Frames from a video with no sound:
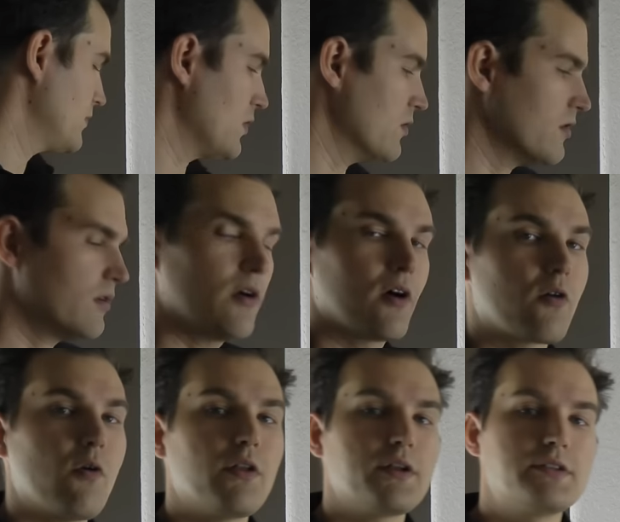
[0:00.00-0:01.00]
or a
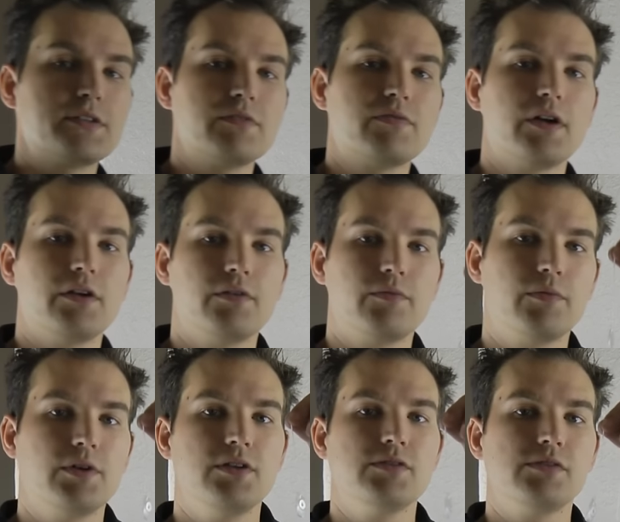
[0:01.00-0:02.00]
quality stud finder.
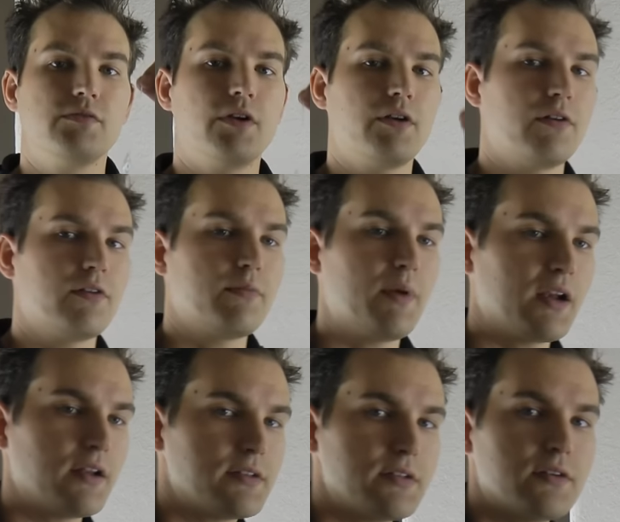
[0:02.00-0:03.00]
We're using rare earth
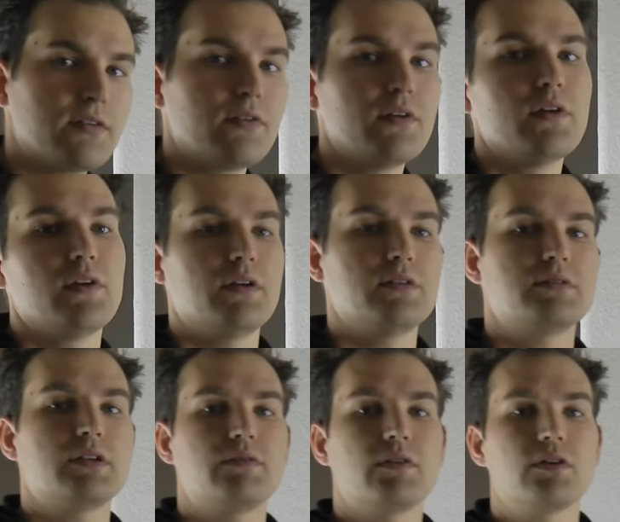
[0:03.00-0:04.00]
magnets here
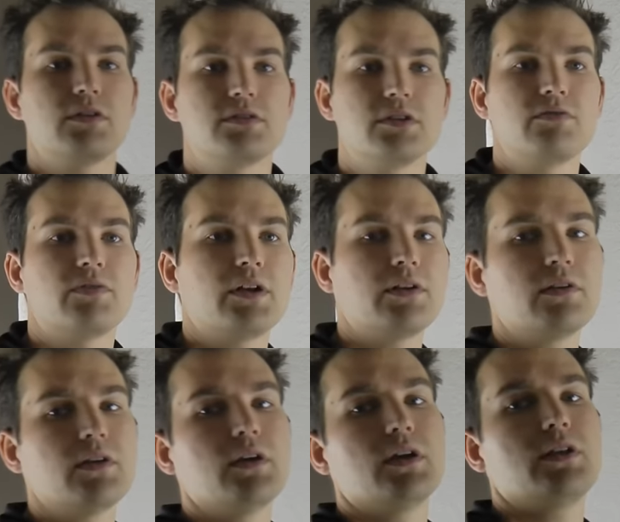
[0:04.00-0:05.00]
instead of a stud
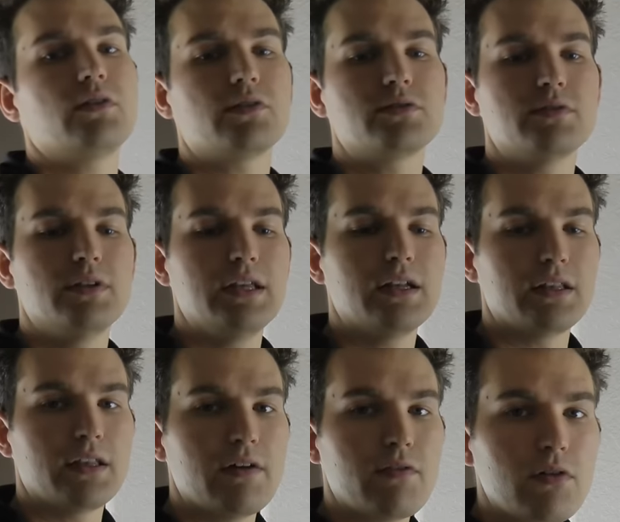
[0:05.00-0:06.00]
finder. And you also need a
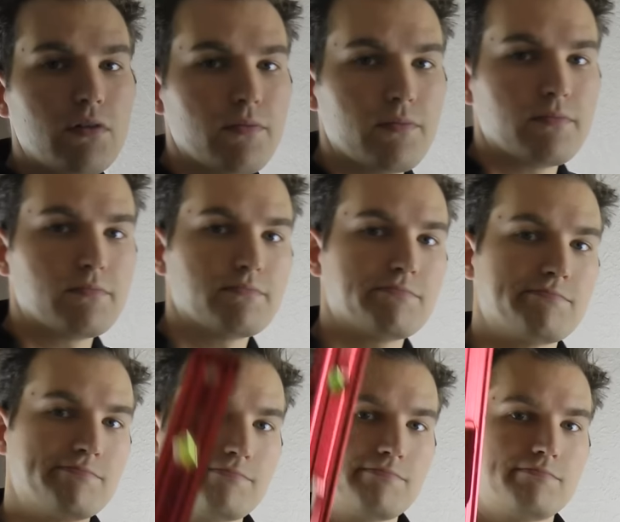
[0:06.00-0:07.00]
level
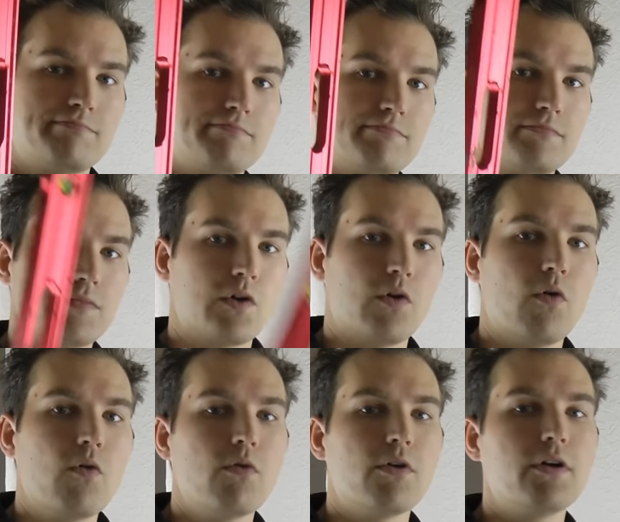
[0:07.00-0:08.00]

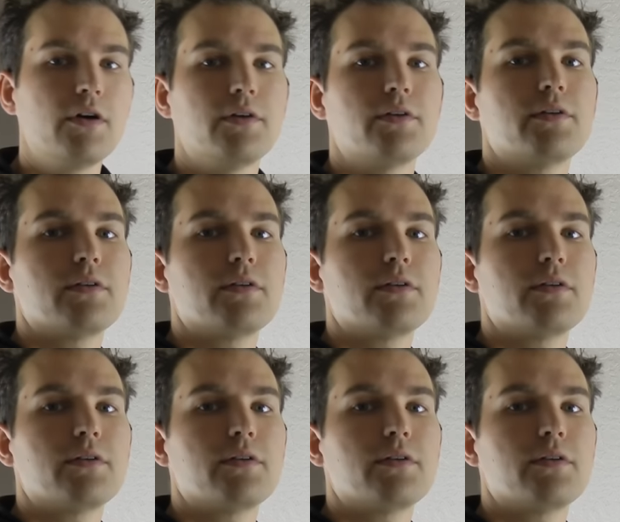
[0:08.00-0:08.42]
or